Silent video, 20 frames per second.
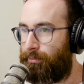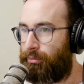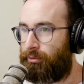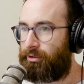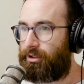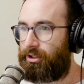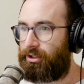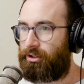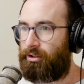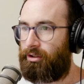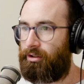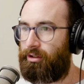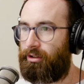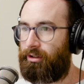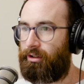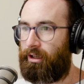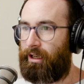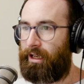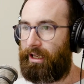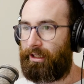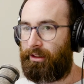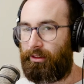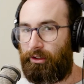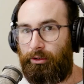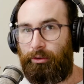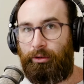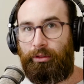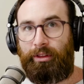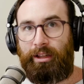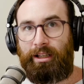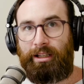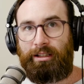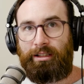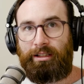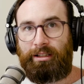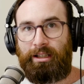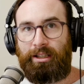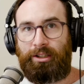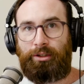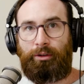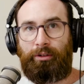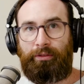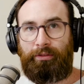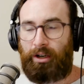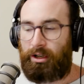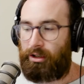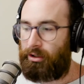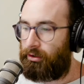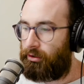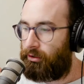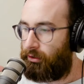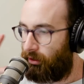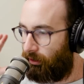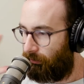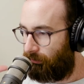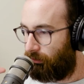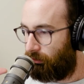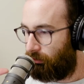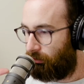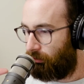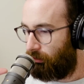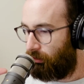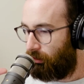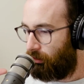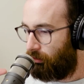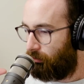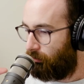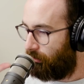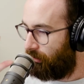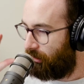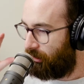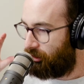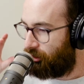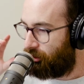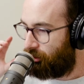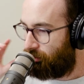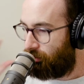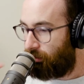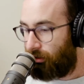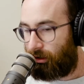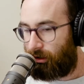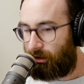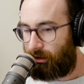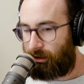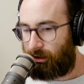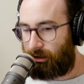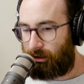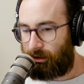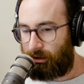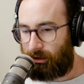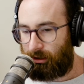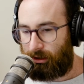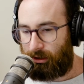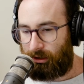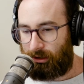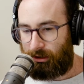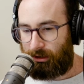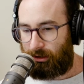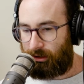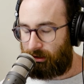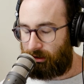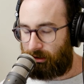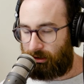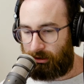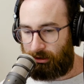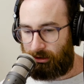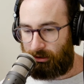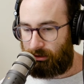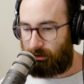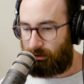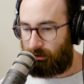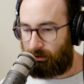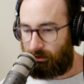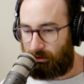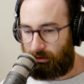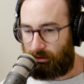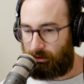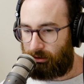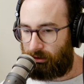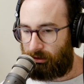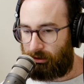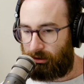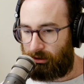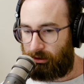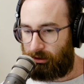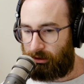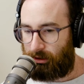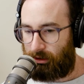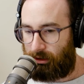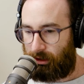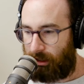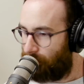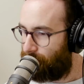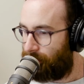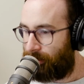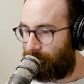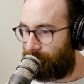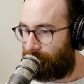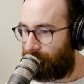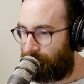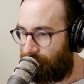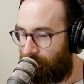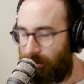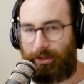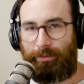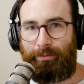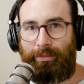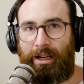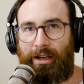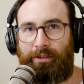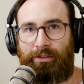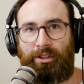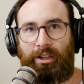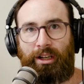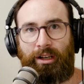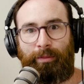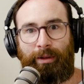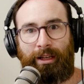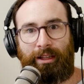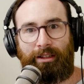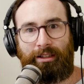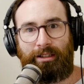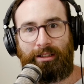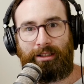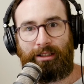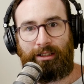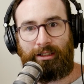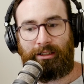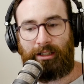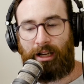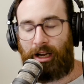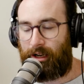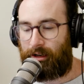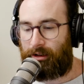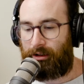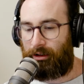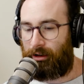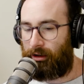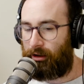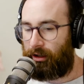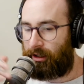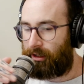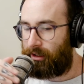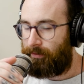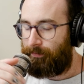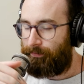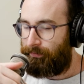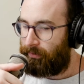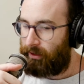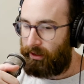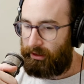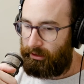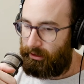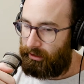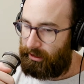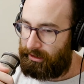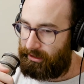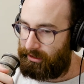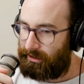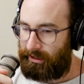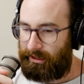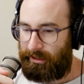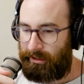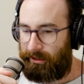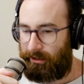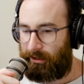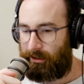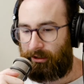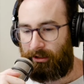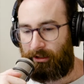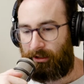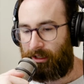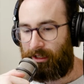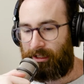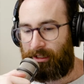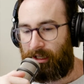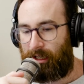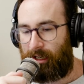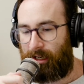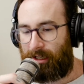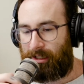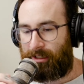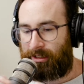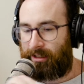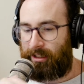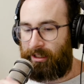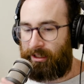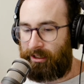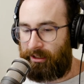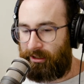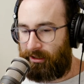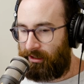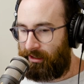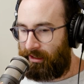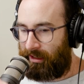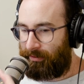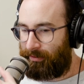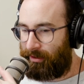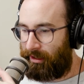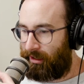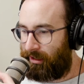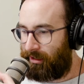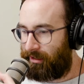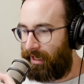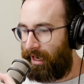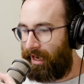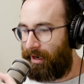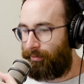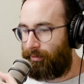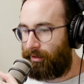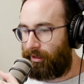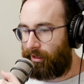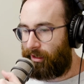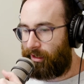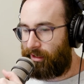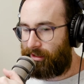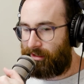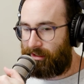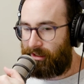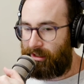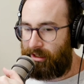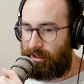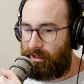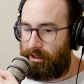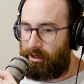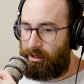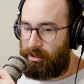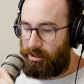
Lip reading: just turn like little things into a fucking novel when they shouldn't. Just keep your fucking mouth shut about these things. I don't know. Like, I see these types of things happening. I see